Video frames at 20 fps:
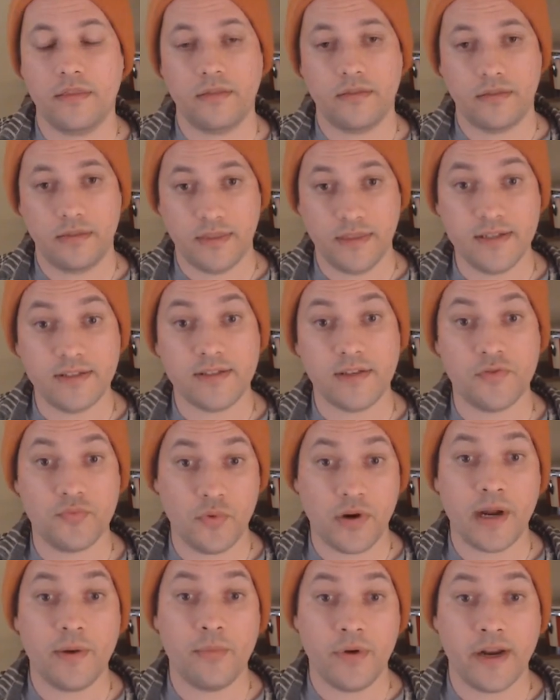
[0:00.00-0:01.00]
This is what I
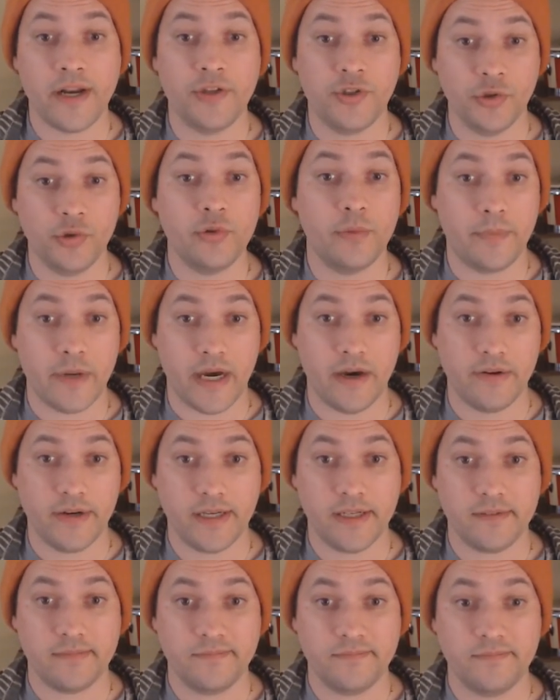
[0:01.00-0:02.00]
want to do about it.
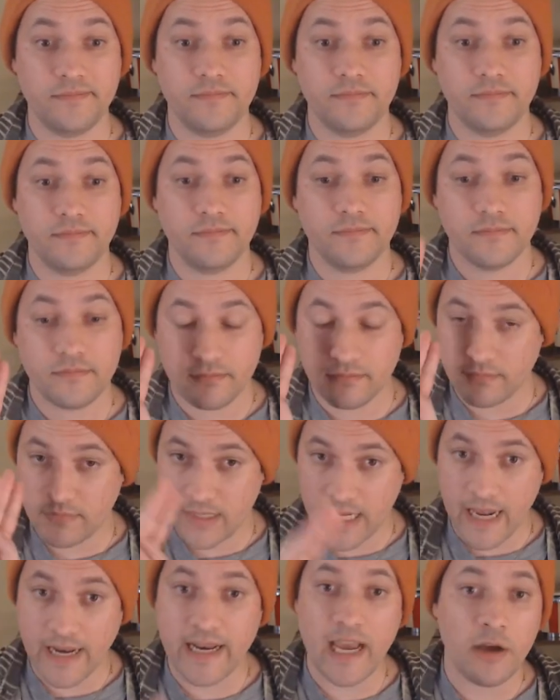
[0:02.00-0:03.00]

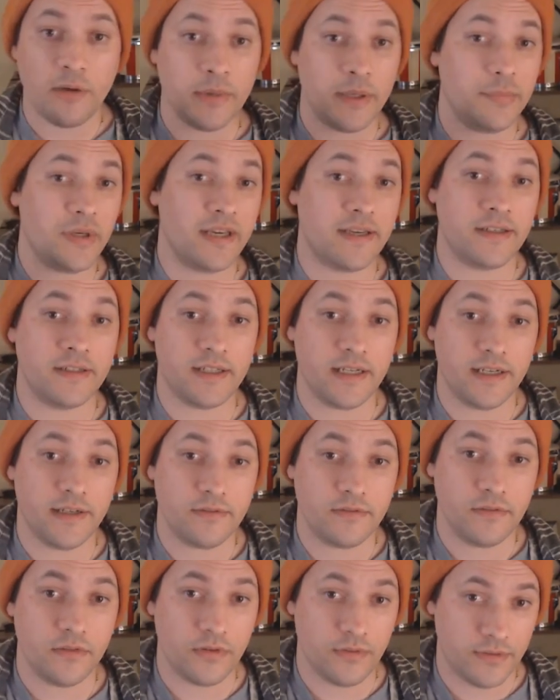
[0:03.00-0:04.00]
And now maybe I can take
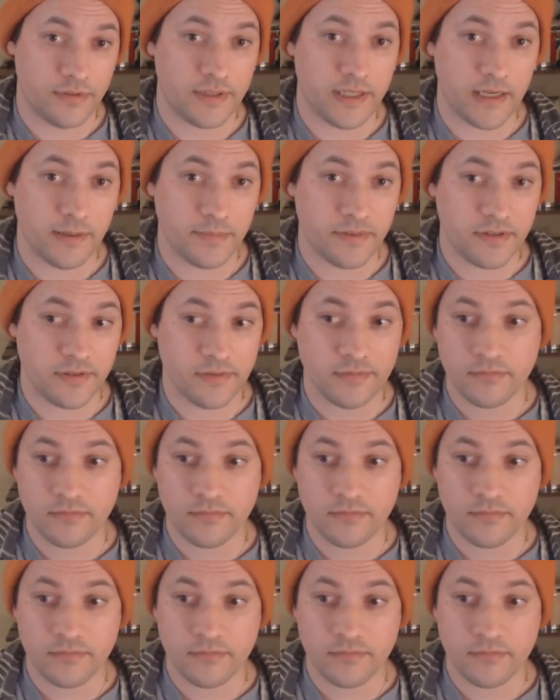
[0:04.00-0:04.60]
those steps.